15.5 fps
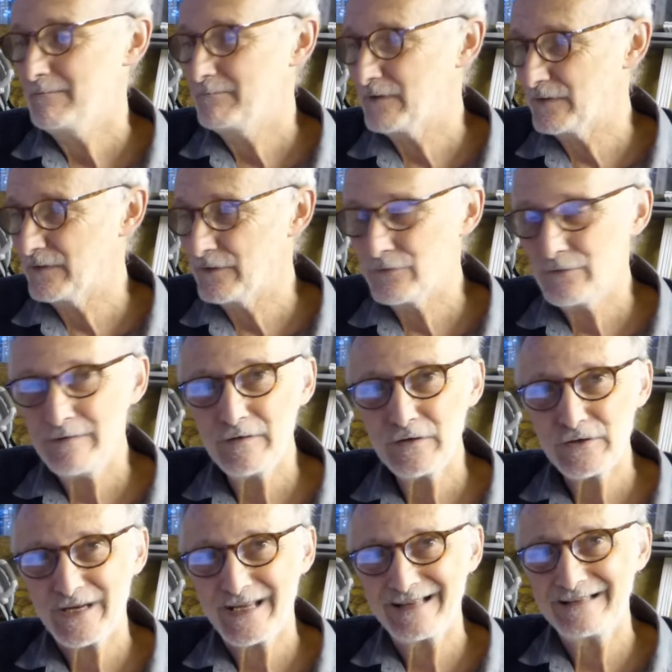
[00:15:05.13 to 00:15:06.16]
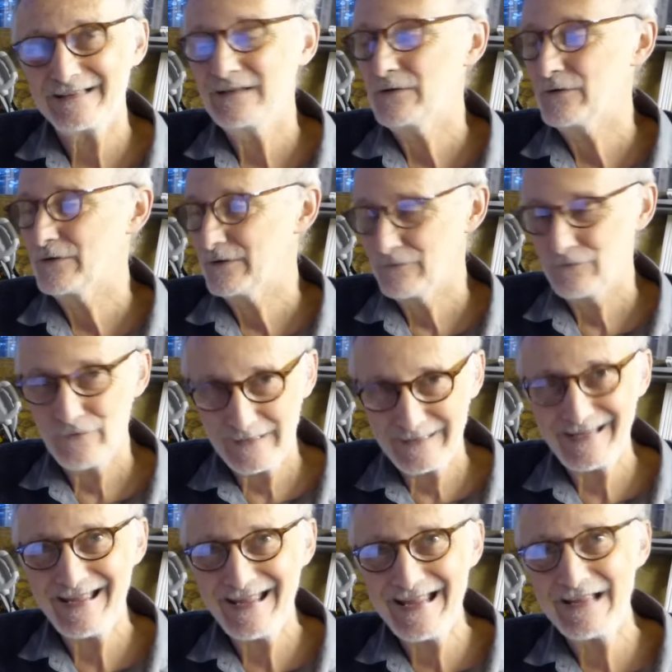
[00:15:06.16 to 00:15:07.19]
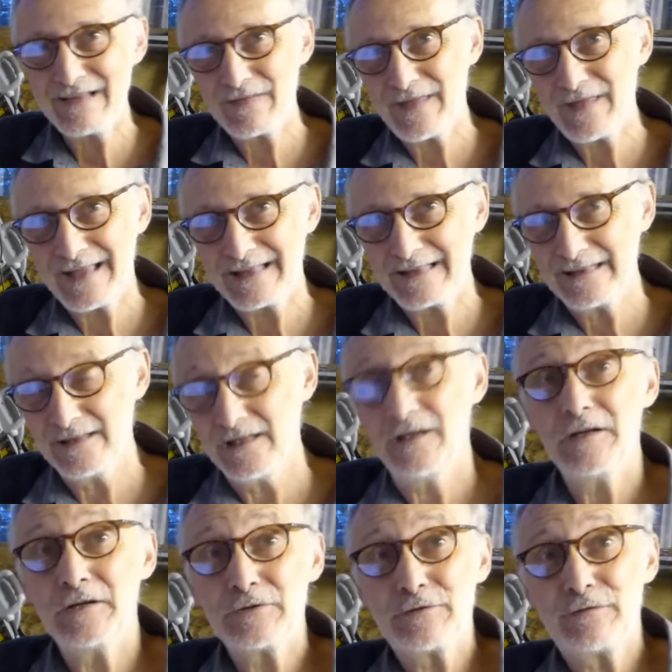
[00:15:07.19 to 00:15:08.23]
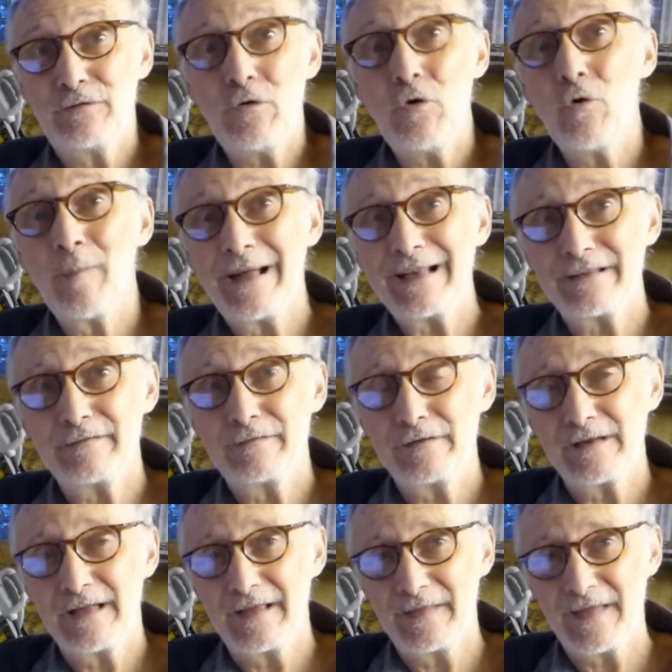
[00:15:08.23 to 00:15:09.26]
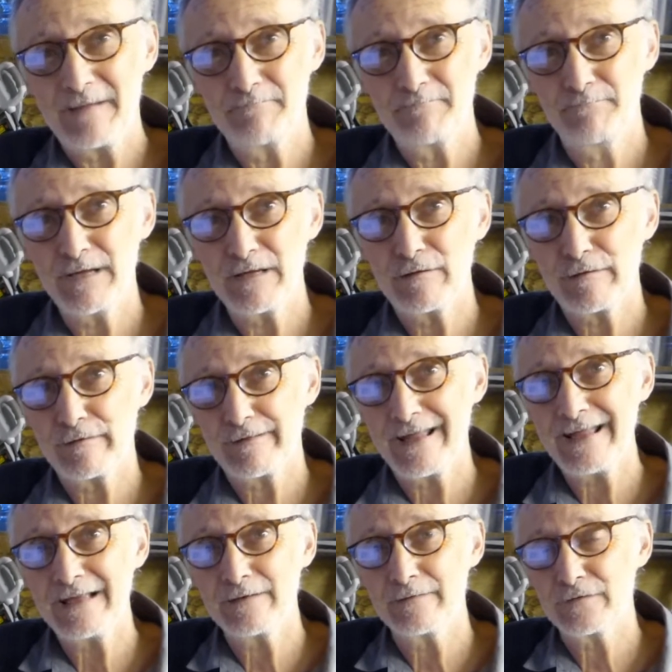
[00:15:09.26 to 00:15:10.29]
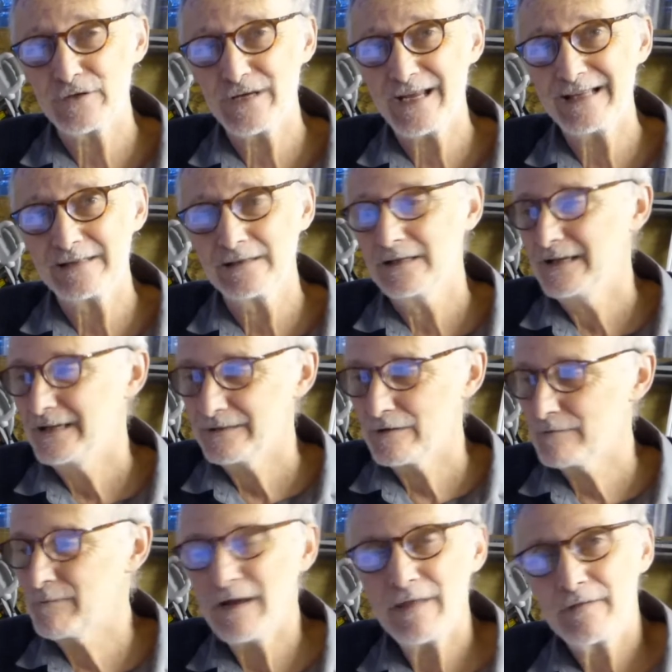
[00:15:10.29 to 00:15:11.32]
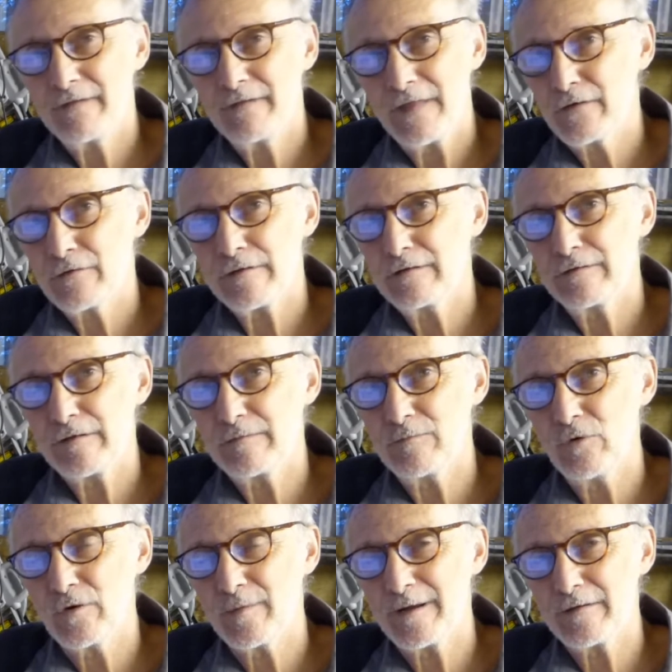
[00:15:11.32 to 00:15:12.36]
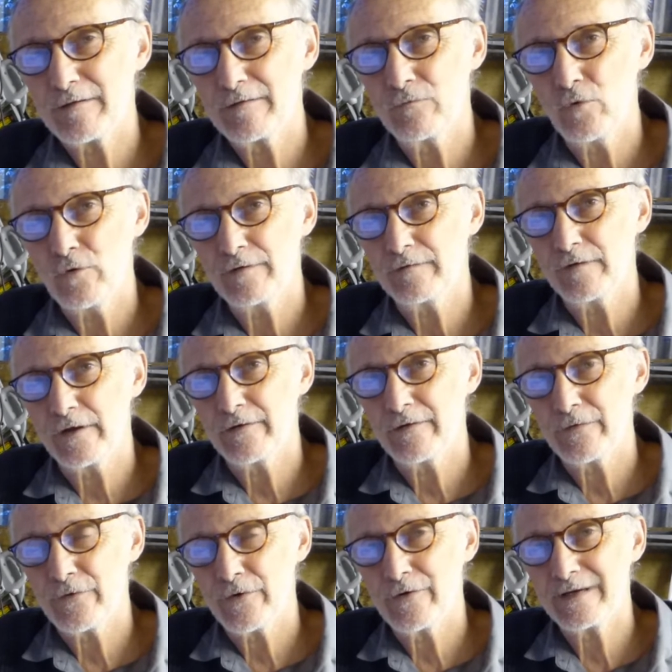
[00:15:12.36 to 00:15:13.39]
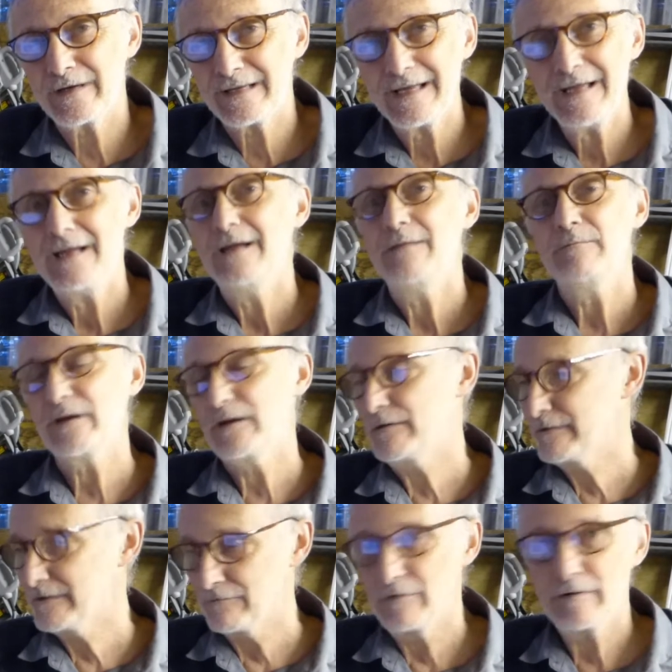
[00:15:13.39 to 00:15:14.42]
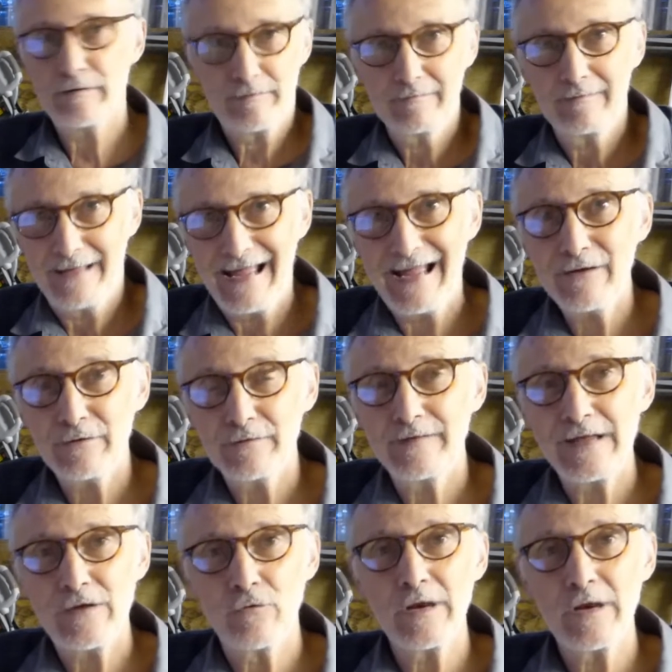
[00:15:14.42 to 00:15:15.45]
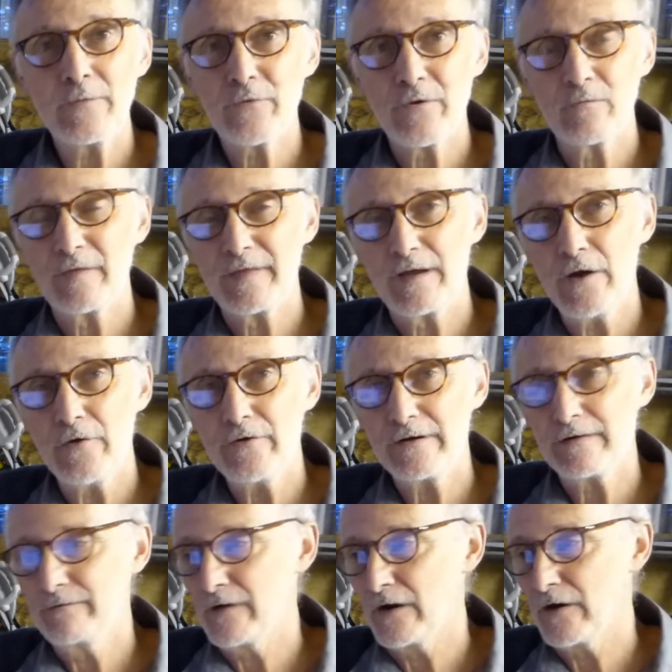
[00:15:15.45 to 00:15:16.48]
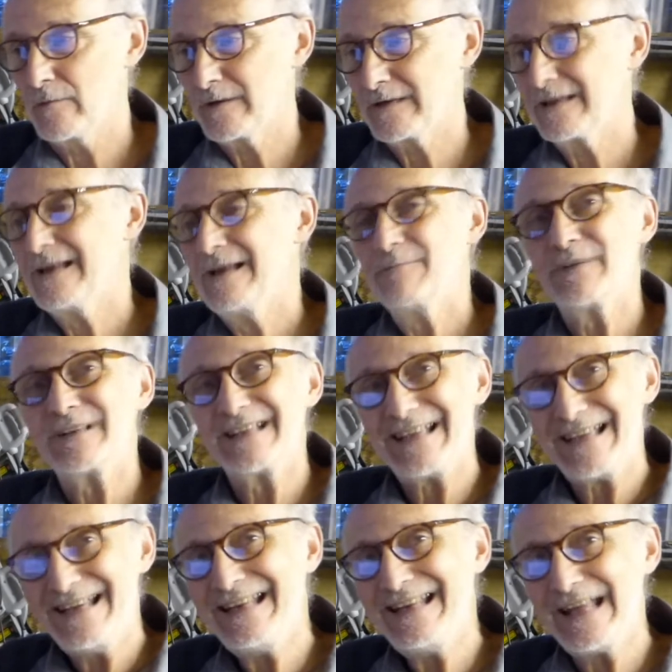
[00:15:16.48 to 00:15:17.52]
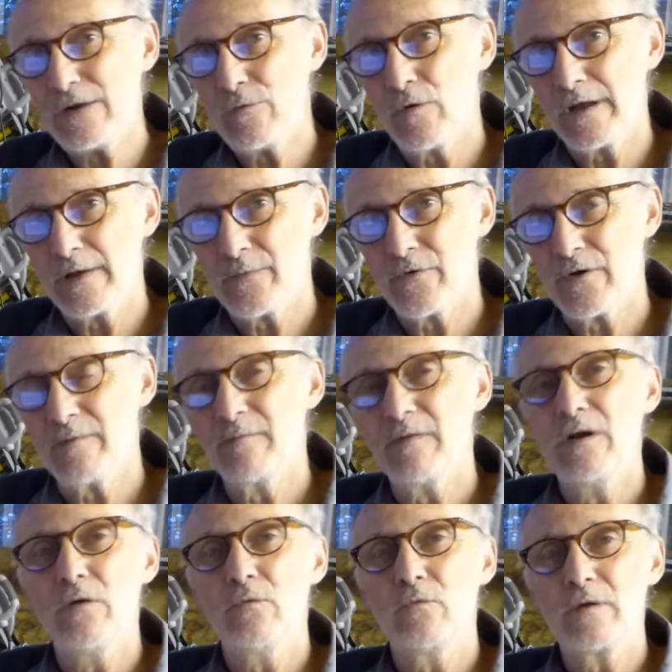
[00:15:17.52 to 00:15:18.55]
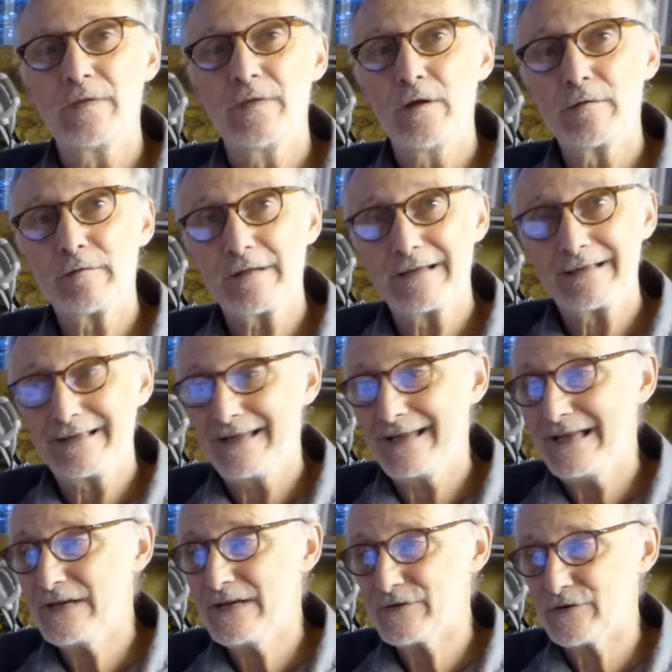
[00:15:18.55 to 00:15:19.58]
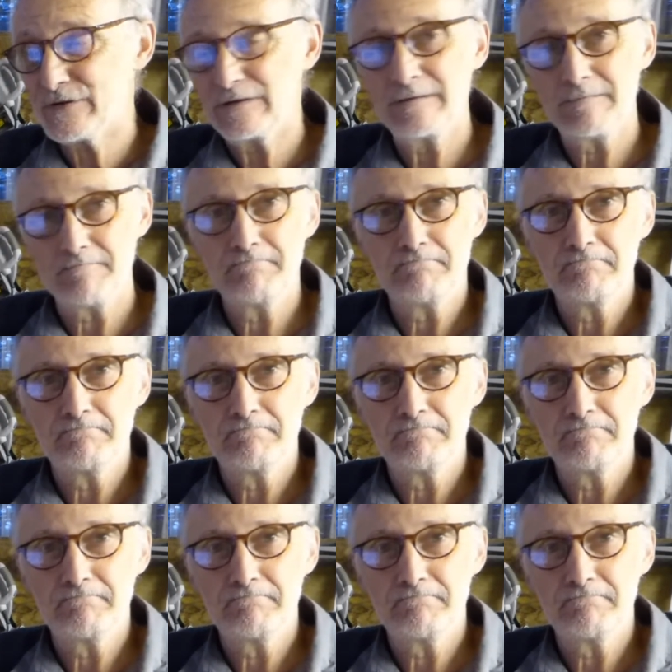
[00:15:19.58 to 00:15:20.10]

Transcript: But the river channel retained that large format, if you like, that big scale of channel, despite the fact there was only small amounts of water flowing through it, because it was out of equilibrium with the current environment, but in equilibrium with those occasional